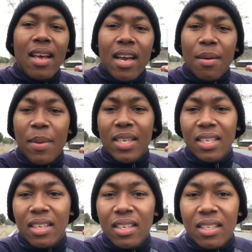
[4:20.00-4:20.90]
it makes
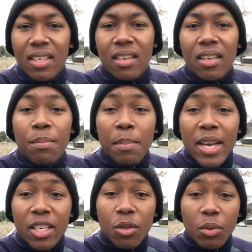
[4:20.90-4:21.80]

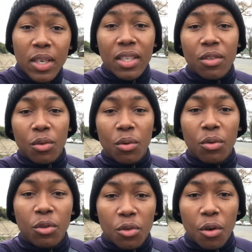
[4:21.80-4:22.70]
you easy to
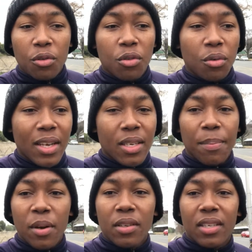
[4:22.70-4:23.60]
talk to as a
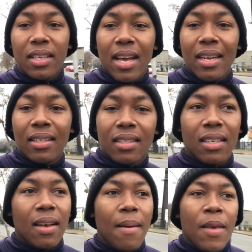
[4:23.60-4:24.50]
person, and
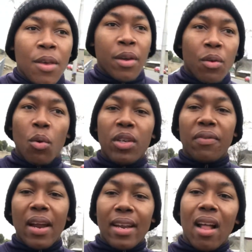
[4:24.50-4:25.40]
you can always
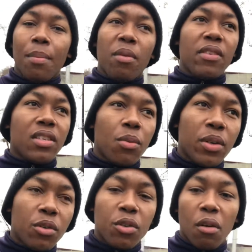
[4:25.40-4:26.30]
find help. Obviously, when
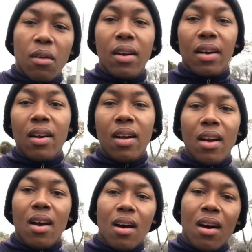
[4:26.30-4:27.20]
you talk
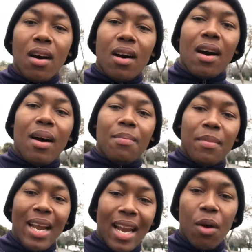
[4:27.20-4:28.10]

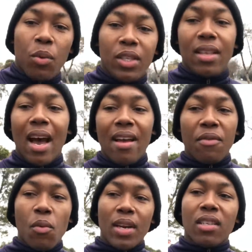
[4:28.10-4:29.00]
a language that
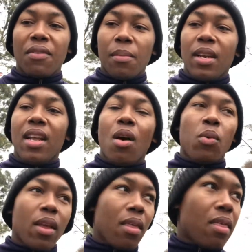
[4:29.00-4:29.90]
everyone is familiar
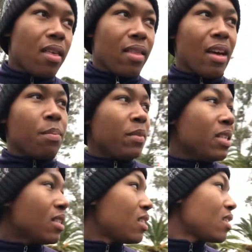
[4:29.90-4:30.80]
with, that
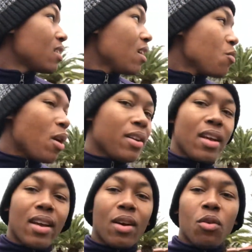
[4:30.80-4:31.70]
means you are in
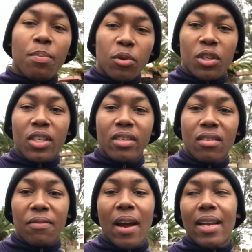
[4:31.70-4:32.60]
a good position
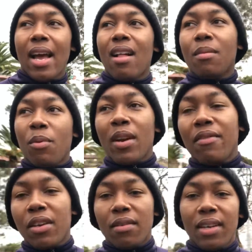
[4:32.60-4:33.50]
to find help
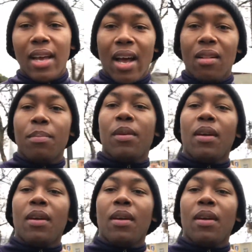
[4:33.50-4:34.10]
whenever you need help.